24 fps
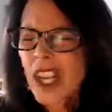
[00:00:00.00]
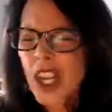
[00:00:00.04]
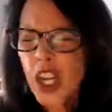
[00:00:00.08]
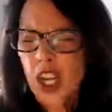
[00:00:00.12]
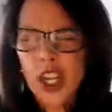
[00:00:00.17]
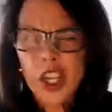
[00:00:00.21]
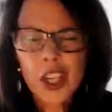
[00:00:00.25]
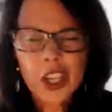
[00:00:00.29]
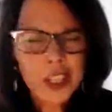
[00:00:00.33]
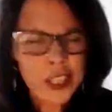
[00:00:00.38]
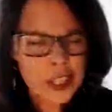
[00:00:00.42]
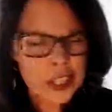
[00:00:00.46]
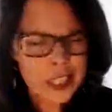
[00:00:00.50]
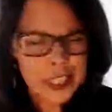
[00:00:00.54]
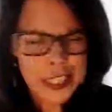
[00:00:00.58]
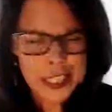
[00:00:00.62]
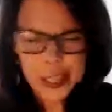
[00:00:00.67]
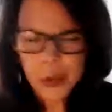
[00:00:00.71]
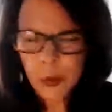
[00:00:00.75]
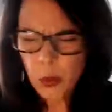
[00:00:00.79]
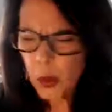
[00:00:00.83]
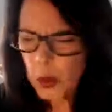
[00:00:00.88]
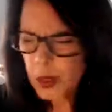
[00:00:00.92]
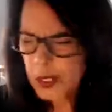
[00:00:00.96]
irks
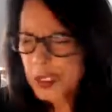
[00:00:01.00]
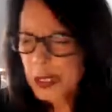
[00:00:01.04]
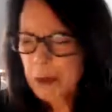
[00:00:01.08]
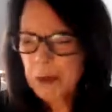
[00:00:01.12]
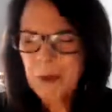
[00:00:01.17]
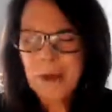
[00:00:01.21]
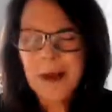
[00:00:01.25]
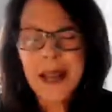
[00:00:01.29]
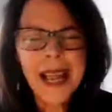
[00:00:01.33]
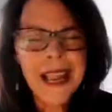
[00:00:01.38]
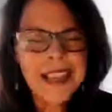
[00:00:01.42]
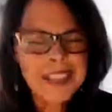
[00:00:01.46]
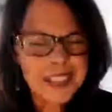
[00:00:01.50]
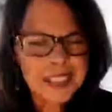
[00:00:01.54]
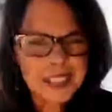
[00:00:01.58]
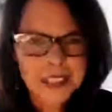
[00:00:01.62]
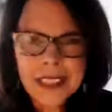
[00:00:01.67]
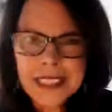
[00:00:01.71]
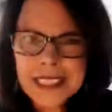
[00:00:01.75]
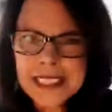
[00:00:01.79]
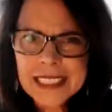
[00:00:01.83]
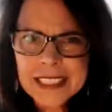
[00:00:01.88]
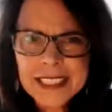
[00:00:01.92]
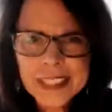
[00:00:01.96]
you or you passionately
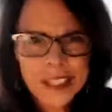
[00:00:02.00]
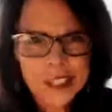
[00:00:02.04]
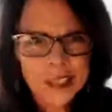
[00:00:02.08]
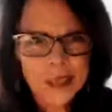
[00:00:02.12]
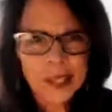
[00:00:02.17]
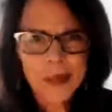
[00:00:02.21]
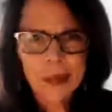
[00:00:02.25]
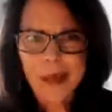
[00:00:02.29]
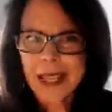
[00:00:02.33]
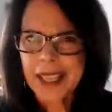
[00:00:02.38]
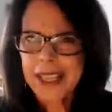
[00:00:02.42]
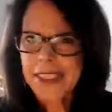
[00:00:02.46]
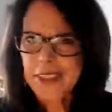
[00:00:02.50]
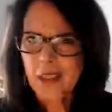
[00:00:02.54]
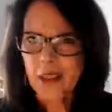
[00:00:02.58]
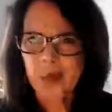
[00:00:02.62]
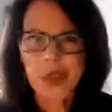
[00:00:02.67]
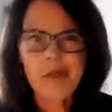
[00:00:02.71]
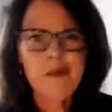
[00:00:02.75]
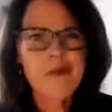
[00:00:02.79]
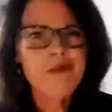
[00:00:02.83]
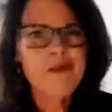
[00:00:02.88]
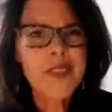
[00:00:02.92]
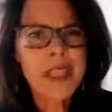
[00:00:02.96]
disagree with or
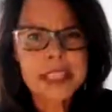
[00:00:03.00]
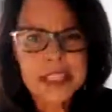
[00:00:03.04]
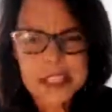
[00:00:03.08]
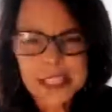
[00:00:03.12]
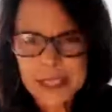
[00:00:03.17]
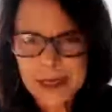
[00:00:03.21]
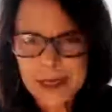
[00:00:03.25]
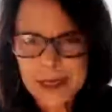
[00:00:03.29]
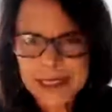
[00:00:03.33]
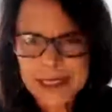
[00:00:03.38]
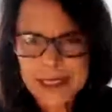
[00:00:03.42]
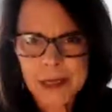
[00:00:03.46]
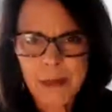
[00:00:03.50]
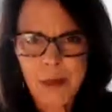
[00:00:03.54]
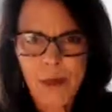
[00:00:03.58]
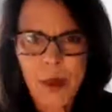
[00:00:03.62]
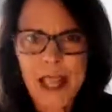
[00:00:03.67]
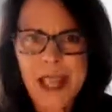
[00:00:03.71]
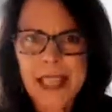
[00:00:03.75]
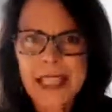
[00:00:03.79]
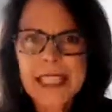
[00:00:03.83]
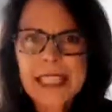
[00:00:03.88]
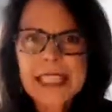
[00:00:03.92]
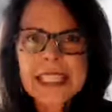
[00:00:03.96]
offends you in some
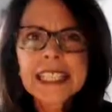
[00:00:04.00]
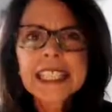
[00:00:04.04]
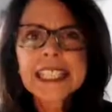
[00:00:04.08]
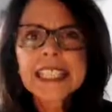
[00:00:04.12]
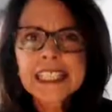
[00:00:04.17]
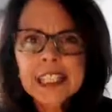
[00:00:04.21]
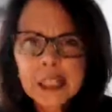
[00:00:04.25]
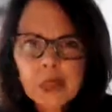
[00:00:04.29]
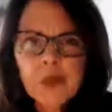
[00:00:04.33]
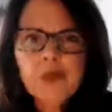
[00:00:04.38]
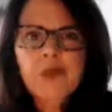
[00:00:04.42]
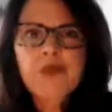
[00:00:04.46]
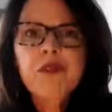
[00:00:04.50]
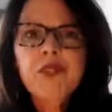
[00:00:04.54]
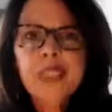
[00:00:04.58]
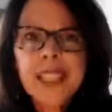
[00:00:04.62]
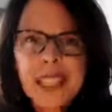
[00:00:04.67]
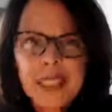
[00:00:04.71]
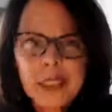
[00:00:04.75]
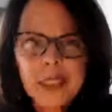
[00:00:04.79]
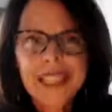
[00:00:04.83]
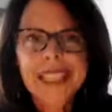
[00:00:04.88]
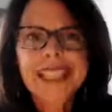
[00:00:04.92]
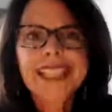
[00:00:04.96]
way, you
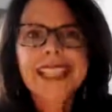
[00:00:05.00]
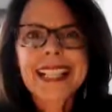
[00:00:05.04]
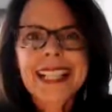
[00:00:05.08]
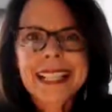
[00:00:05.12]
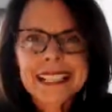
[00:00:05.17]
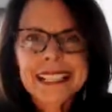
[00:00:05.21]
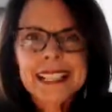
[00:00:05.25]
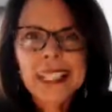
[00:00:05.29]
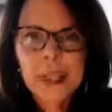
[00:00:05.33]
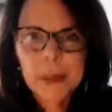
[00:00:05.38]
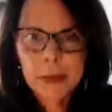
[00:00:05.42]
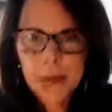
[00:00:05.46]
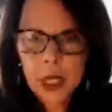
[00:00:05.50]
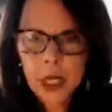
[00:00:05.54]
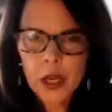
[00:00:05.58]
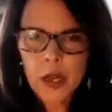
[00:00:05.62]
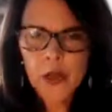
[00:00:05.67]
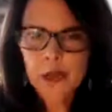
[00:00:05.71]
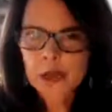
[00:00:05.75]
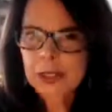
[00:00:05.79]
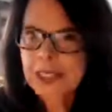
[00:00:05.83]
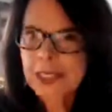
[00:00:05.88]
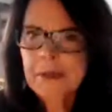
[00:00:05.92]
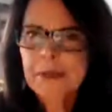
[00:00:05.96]
feel it in your
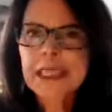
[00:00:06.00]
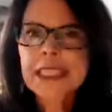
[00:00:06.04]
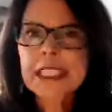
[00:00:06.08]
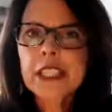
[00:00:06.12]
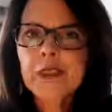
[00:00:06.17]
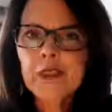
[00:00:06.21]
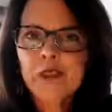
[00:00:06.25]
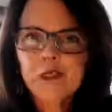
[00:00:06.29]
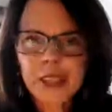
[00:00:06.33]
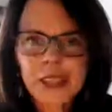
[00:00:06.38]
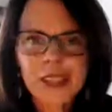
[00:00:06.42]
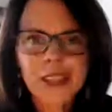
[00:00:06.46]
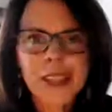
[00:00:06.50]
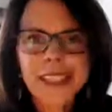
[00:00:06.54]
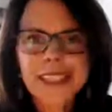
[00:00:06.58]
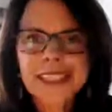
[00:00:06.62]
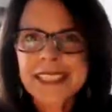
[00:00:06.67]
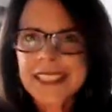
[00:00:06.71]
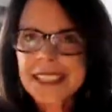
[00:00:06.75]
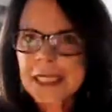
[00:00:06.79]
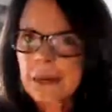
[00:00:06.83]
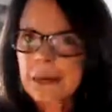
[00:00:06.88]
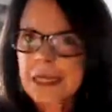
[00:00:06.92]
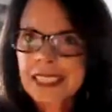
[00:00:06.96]
bones. I mean, you feel it, and
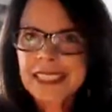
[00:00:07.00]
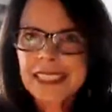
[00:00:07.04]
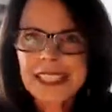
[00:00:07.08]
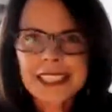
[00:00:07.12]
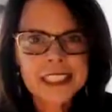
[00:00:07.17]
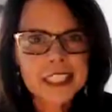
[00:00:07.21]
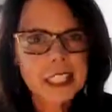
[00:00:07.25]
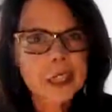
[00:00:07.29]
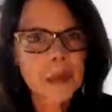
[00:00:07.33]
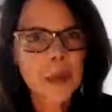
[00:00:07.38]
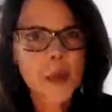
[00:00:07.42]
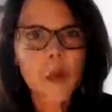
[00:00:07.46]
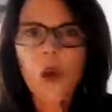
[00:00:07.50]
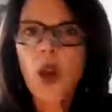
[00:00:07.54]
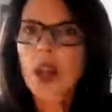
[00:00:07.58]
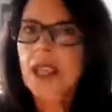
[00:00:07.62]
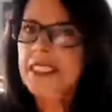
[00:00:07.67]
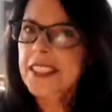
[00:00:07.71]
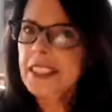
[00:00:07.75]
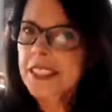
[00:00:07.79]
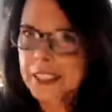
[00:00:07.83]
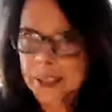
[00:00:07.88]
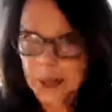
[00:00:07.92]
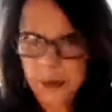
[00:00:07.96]
something in you
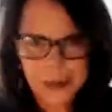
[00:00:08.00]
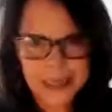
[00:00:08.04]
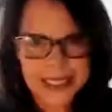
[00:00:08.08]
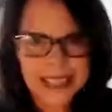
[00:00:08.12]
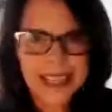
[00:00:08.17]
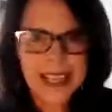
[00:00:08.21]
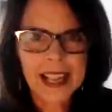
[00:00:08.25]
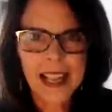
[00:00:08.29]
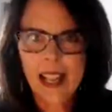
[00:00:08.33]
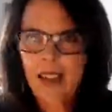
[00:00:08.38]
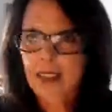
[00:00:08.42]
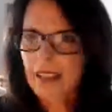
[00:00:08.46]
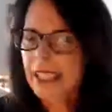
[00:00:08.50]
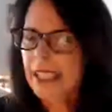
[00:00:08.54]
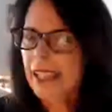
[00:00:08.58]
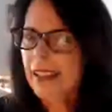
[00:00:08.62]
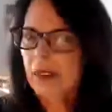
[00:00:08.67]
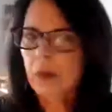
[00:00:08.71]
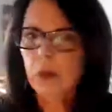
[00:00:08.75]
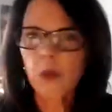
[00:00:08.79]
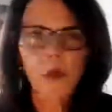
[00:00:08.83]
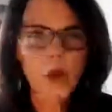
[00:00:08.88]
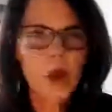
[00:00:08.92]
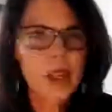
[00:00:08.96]
wants to
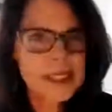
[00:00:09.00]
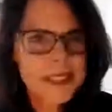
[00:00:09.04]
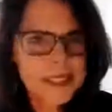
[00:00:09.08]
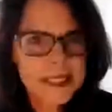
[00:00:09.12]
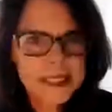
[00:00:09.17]
retaliate, wants